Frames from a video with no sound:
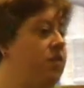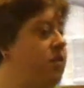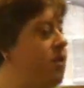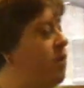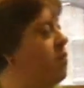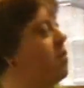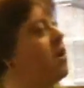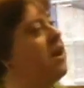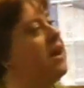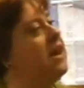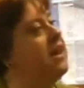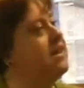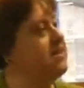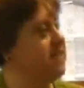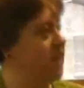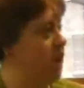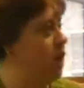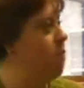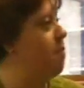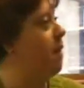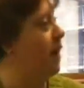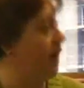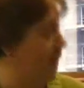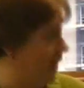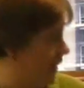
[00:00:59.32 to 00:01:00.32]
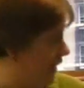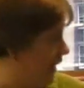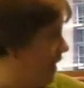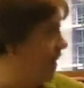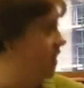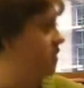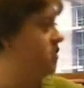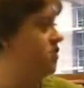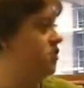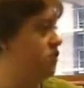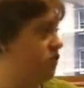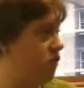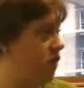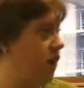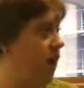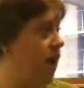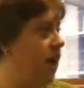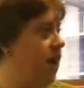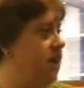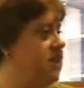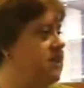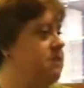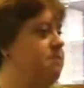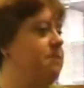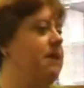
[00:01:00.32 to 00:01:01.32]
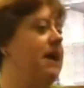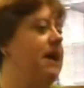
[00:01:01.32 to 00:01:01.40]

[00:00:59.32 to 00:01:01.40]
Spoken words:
that we need to go back in history to